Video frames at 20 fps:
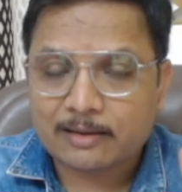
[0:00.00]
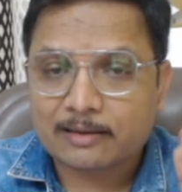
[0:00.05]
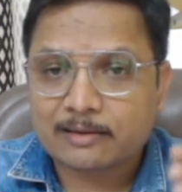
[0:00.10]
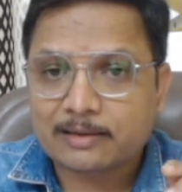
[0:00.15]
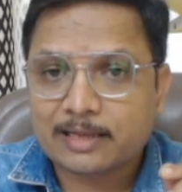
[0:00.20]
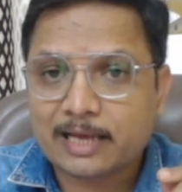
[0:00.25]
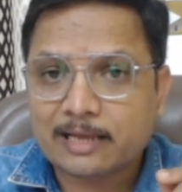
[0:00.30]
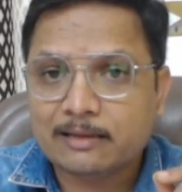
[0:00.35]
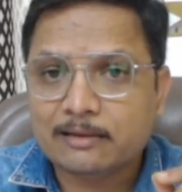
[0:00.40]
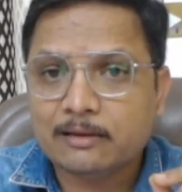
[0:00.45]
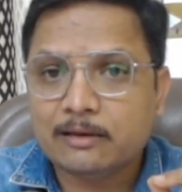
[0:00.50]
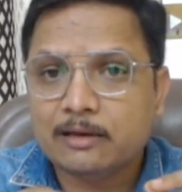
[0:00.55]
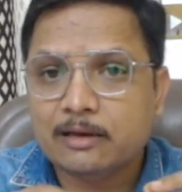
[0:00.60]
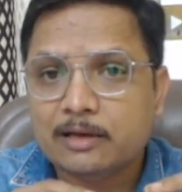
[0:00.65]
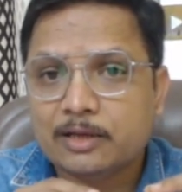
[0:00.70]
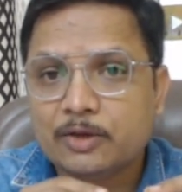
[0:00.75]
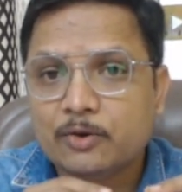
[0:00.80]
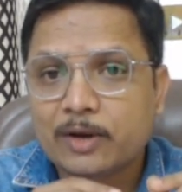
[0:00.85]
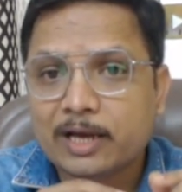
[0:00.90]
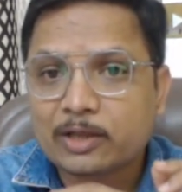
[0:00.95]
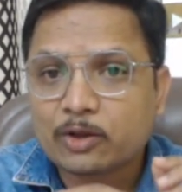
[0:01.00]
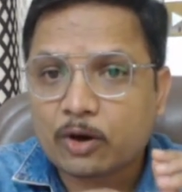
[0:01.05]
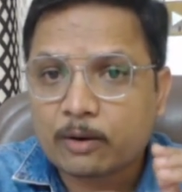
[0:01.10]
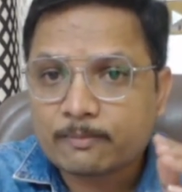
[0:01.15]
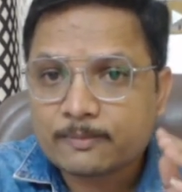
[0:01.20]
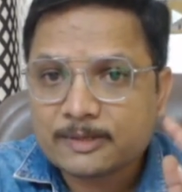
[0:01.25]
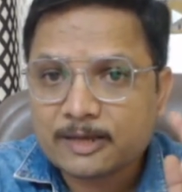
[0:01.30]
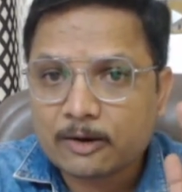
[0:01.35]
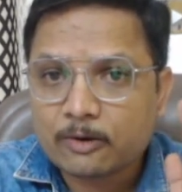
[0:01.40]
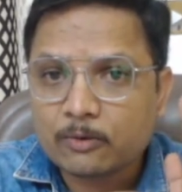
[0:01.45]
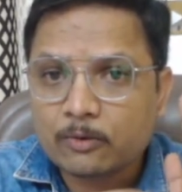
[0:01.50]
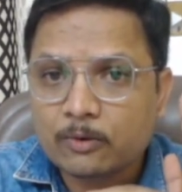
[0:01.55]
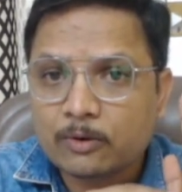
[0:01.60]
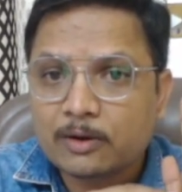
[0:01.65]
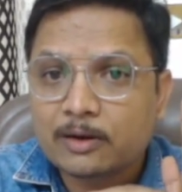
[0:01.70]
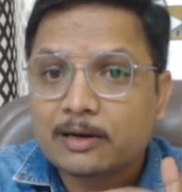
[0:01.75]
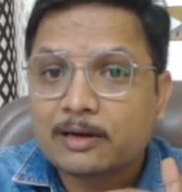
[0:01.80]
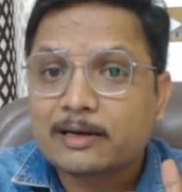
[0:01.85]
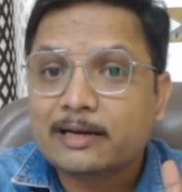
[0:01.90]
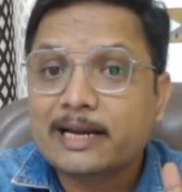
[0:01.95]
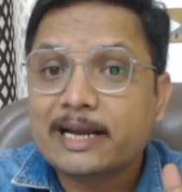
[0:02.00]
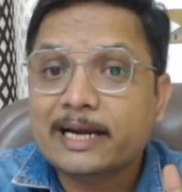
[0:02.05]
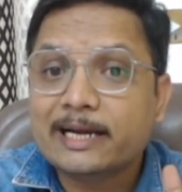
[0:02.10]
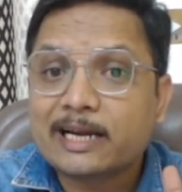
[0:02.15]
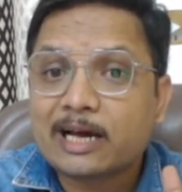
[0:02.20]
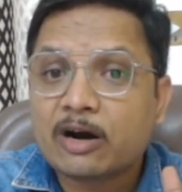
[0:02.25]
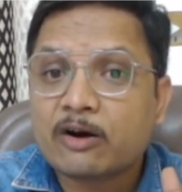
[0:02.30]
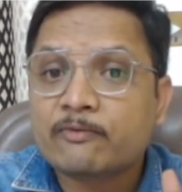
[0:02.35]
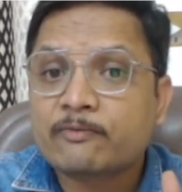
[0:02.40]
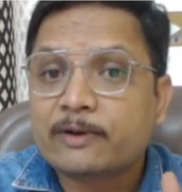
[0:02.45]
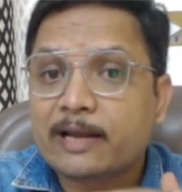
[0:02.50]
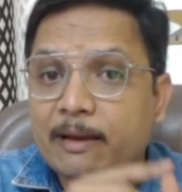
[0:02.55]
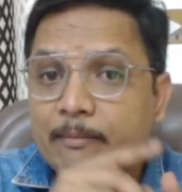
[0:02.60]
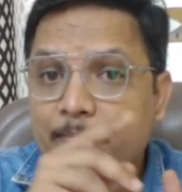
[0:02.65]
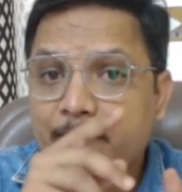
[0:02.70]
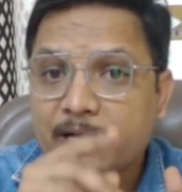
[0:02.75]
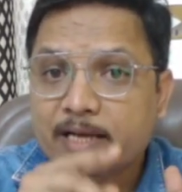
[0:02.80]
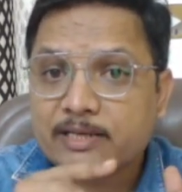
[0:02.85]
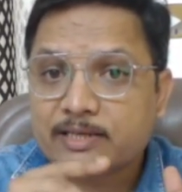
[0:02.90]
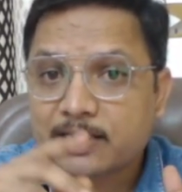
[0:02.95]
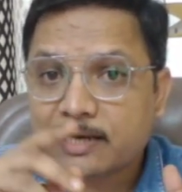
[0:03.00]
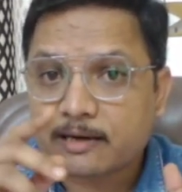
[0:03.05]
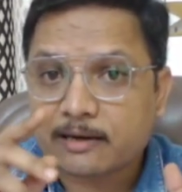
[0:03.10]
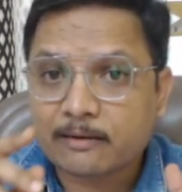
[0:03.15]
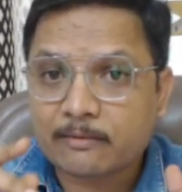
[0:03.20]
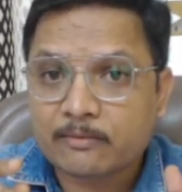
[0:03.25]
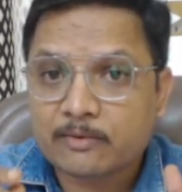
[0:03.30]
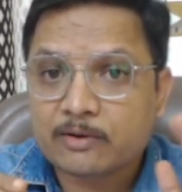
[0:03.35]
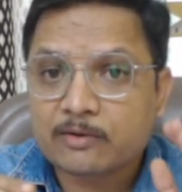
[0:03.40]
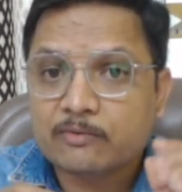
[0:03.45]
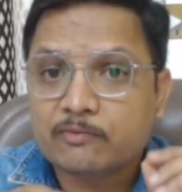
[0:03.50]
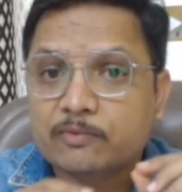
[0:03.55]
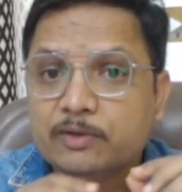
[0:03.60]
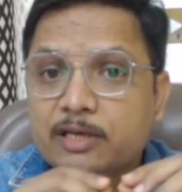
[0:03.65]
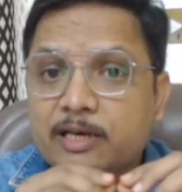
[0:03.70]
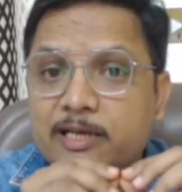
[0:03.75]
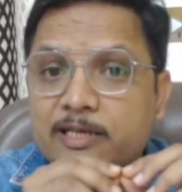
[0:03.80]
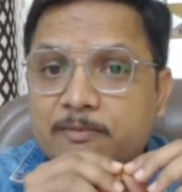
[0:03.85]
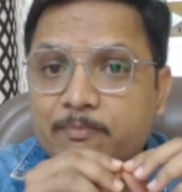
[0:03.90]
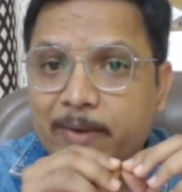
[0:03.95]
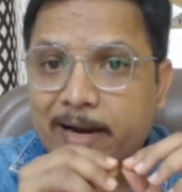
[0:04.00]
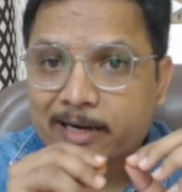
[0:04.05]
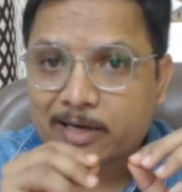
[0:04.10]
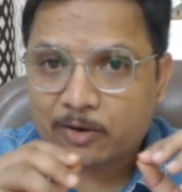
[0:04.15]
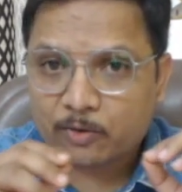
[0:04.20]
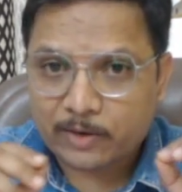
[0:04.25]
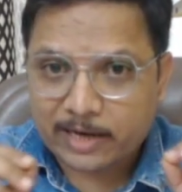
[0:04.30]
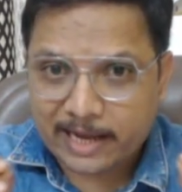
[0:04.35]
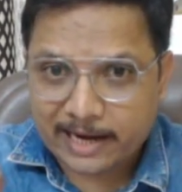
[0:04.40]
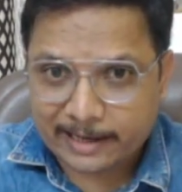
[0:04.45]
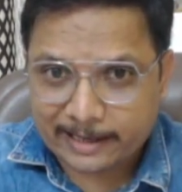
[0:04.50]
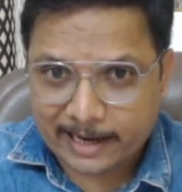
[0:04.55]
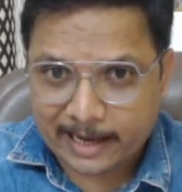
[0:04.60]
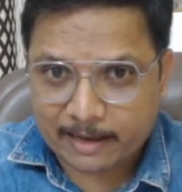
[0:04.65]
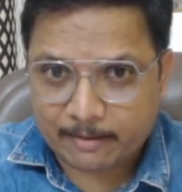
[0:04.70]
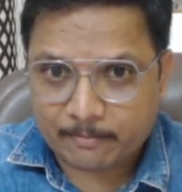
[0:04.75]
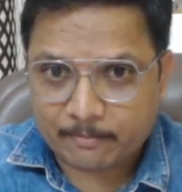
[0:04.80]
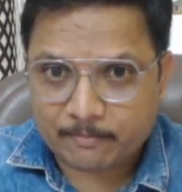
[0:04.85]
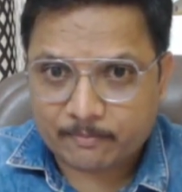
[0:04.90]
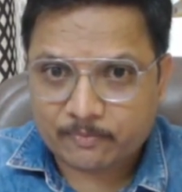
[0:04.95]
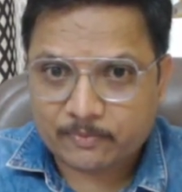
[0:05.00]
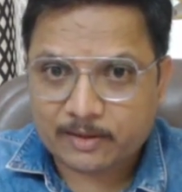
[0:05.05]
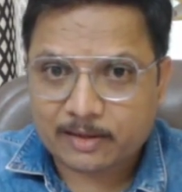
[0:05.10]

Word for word: then you can observe data of temperature with respect to daytime.